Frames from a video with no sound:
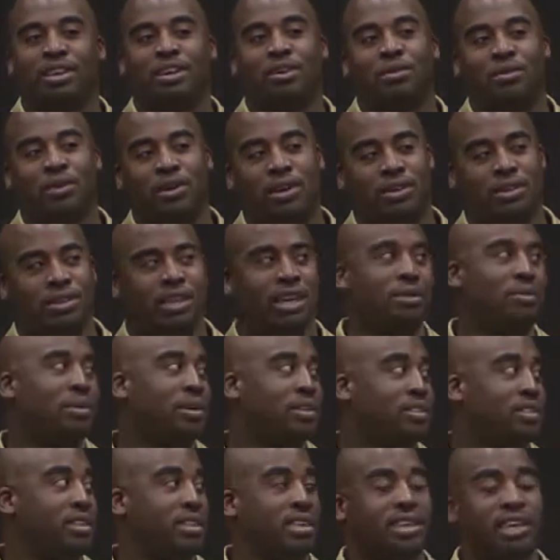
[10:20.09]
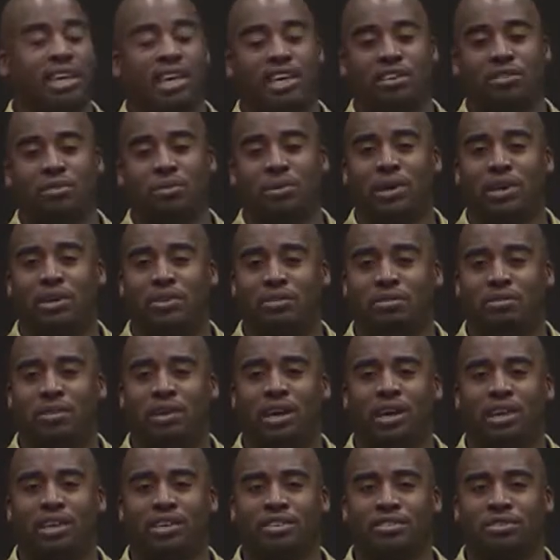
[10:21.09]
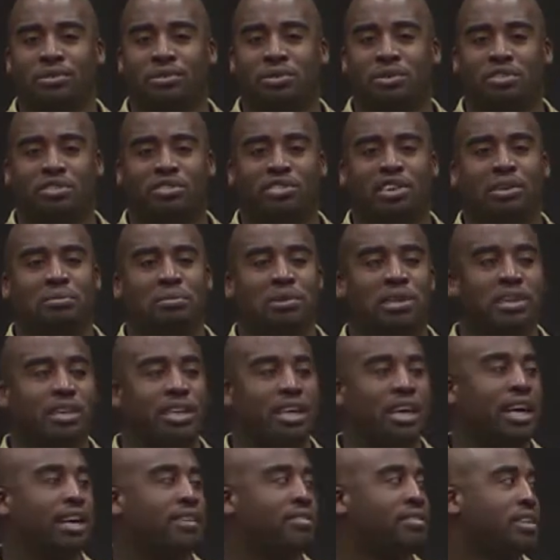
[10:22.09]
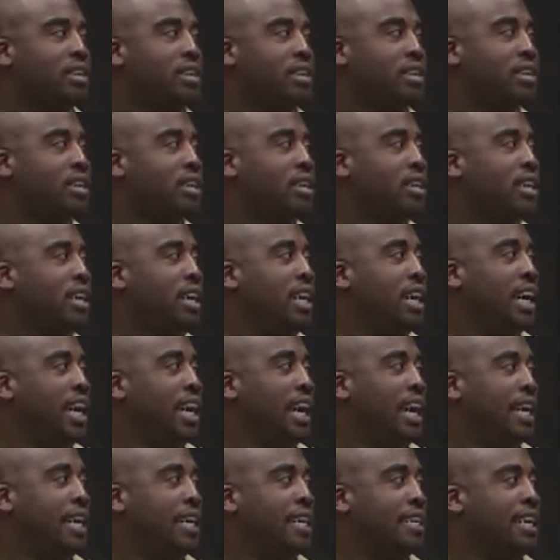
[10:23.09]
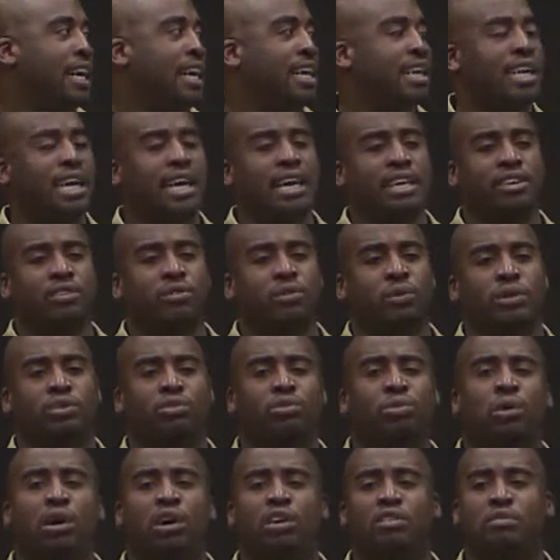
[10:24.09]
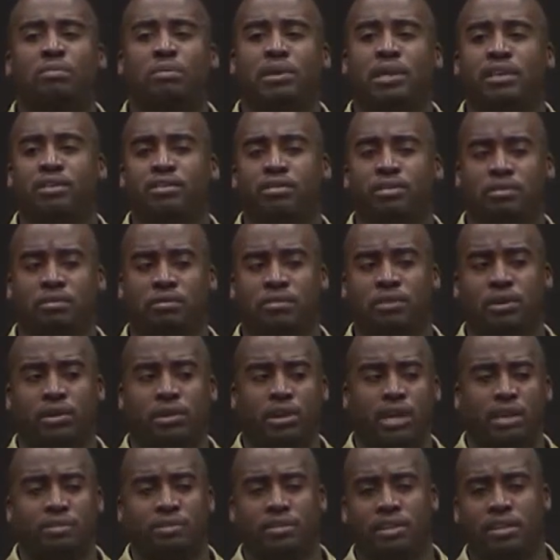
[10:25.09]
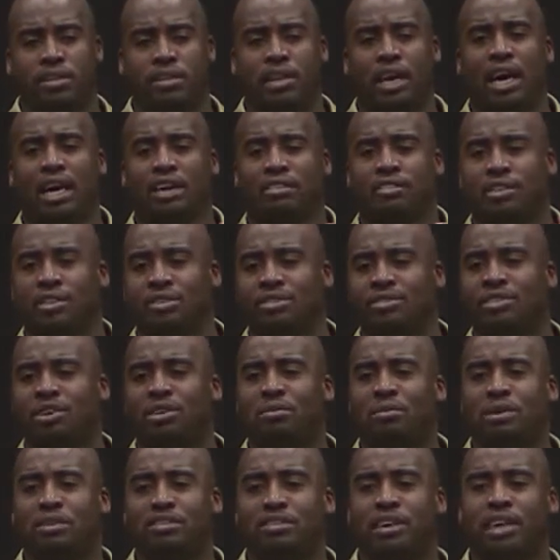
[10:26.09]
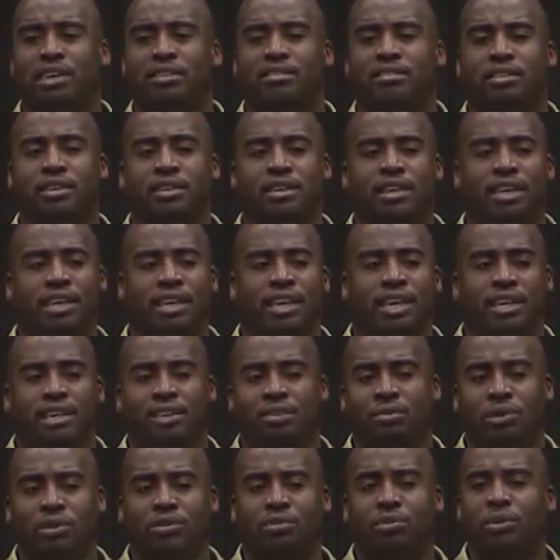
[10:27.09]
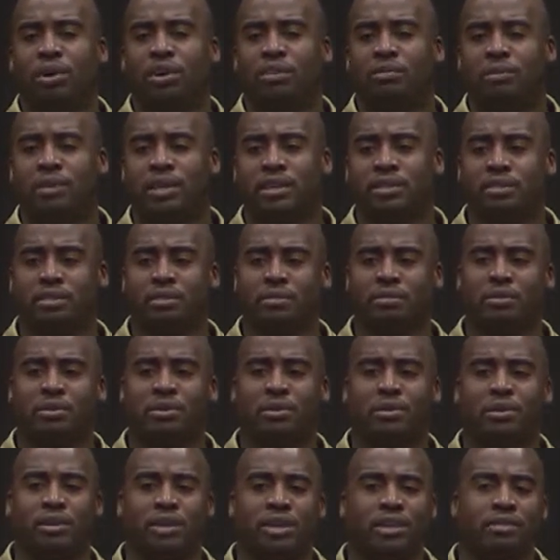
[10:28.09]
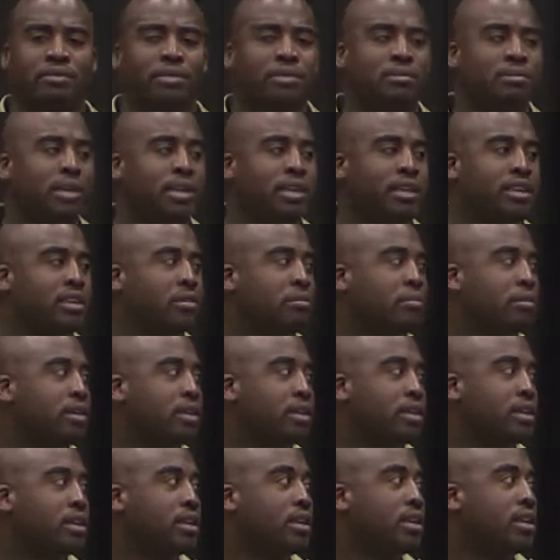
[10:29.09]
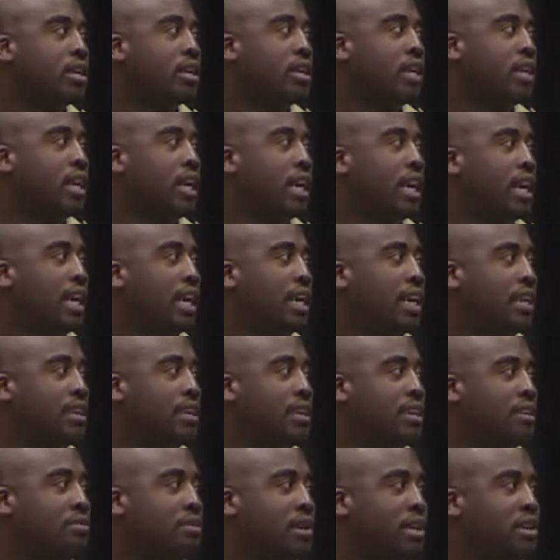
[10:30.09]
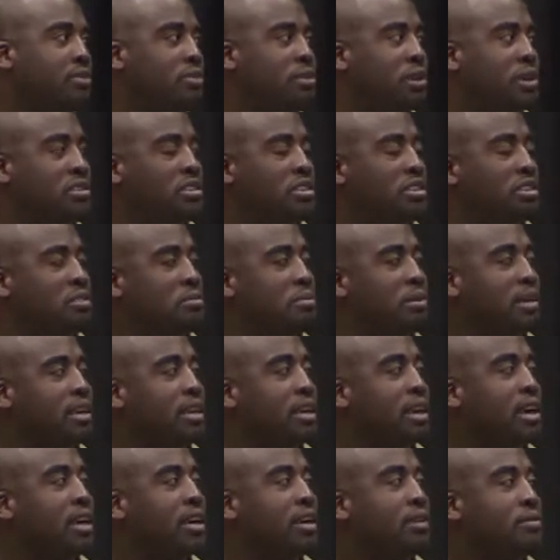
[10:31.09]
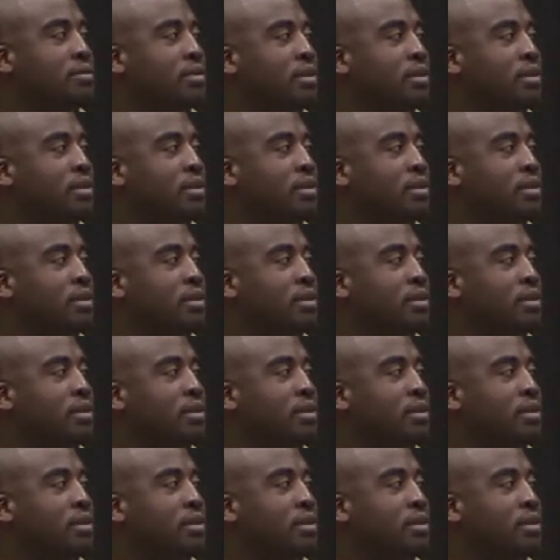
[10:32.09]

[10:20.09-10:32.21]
Well, that wasn't the case where I was flying to in Shemya, Alaska, and I landed with 12 minutes of fuel. After dodging so much icing, I landed with 12 minutes of fuel left in my airplane. And uh, very fortunate to be alive.